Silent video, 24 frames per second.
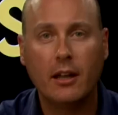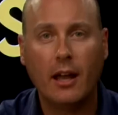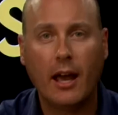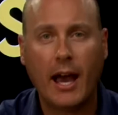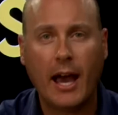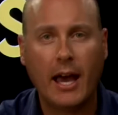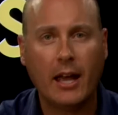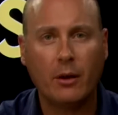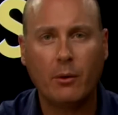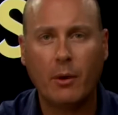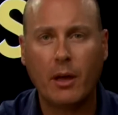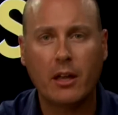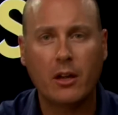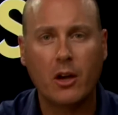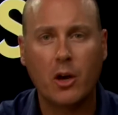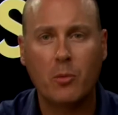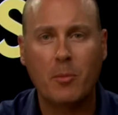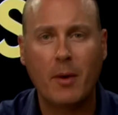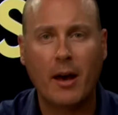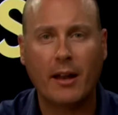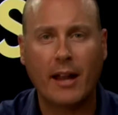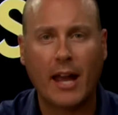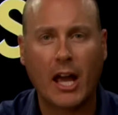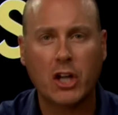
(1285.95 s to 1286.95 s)
how do I go
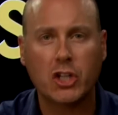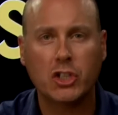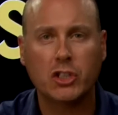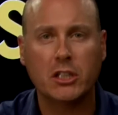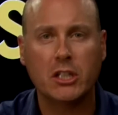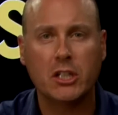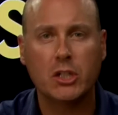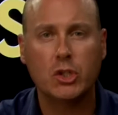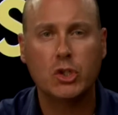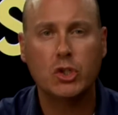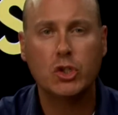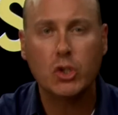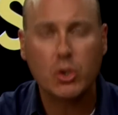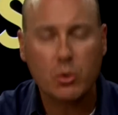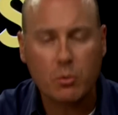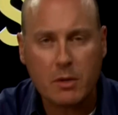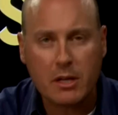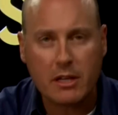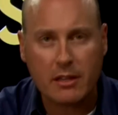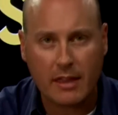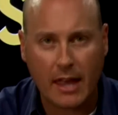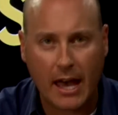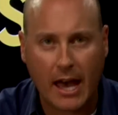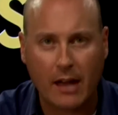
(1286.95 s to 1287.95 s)
about actually
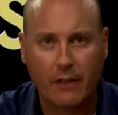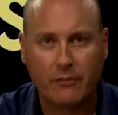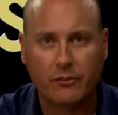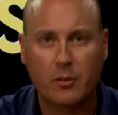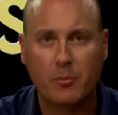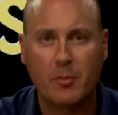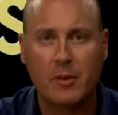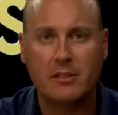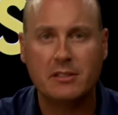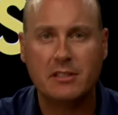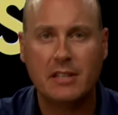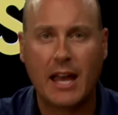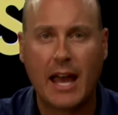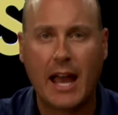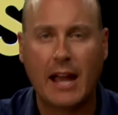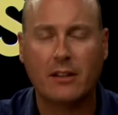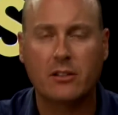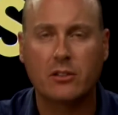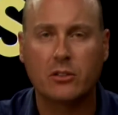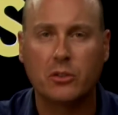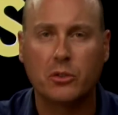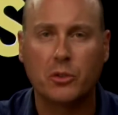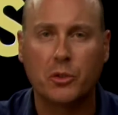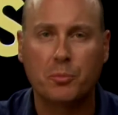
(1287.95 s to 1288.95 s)
doing that from a
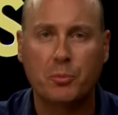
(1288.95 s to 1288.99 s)
tactical